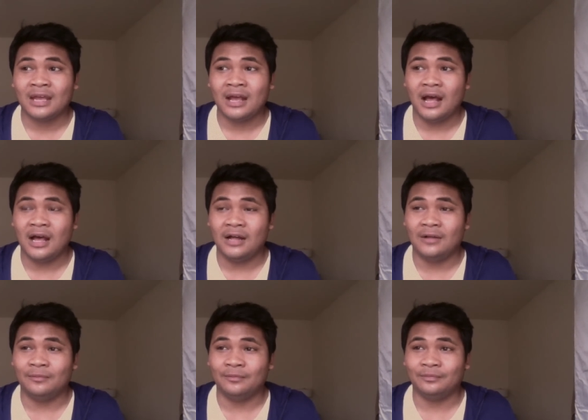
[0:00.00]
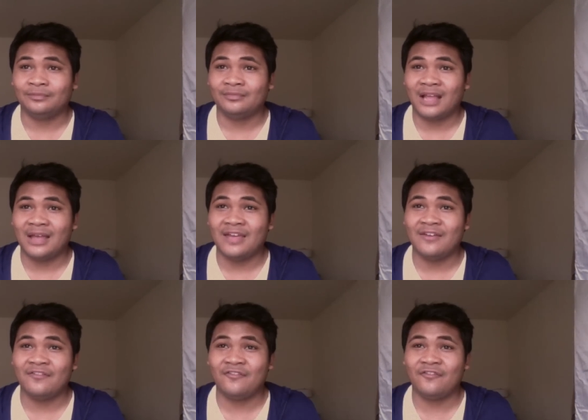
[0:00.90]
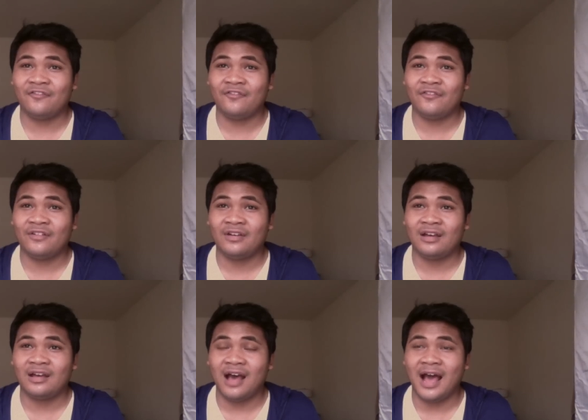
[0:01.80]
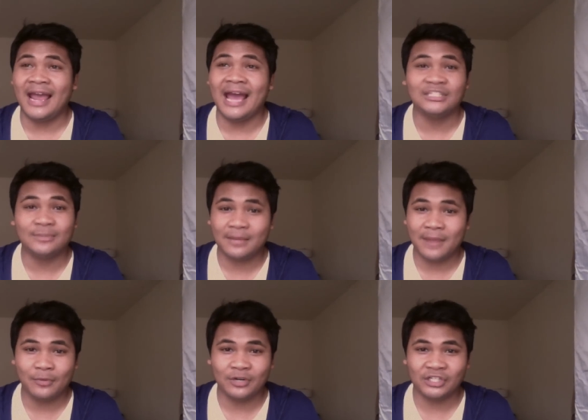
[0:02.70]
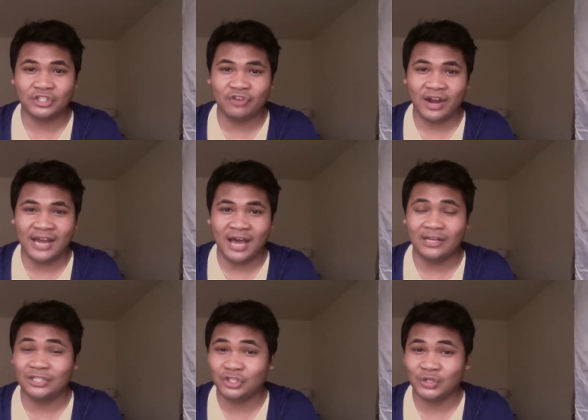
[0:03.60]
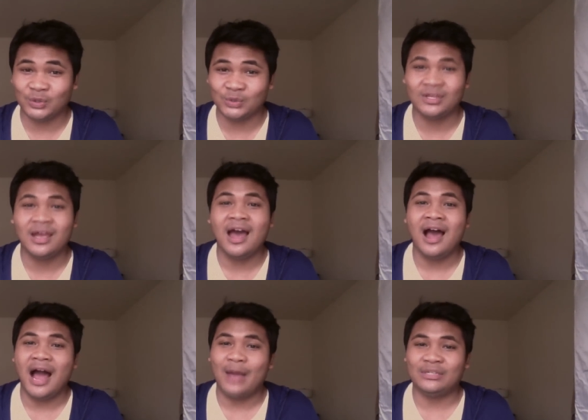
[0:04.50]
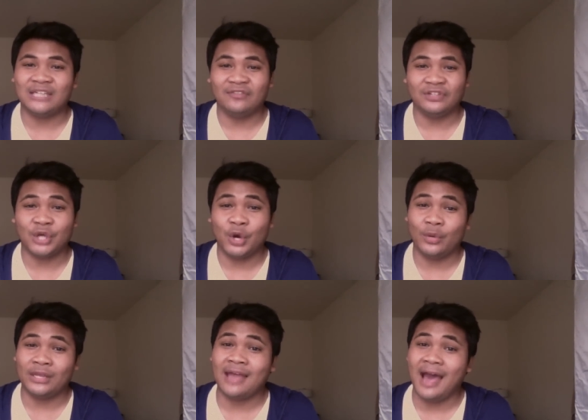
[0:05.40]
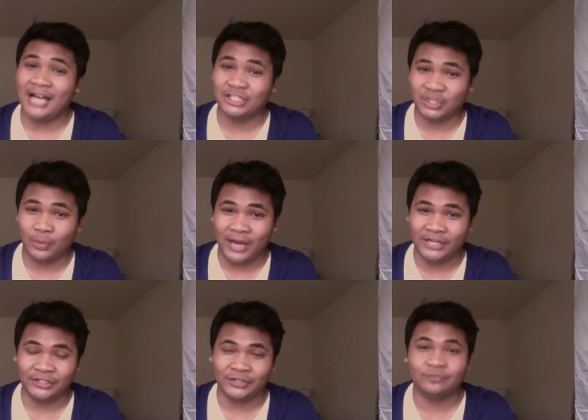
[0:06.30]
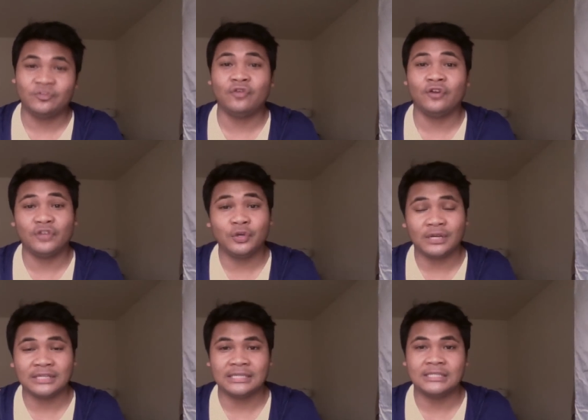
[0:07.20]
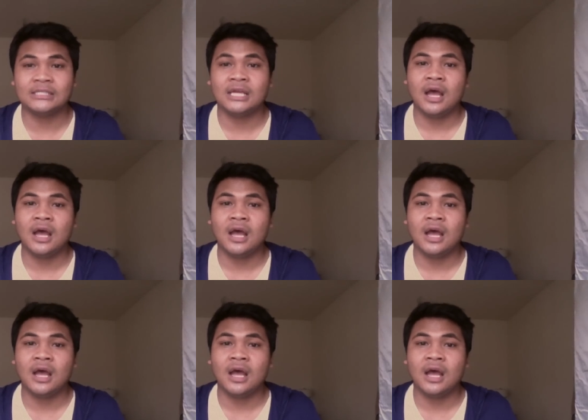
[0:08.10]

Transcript: If I had to make my prediction right now and choose, I would definitely go with Ashley Wagner for a few reasons.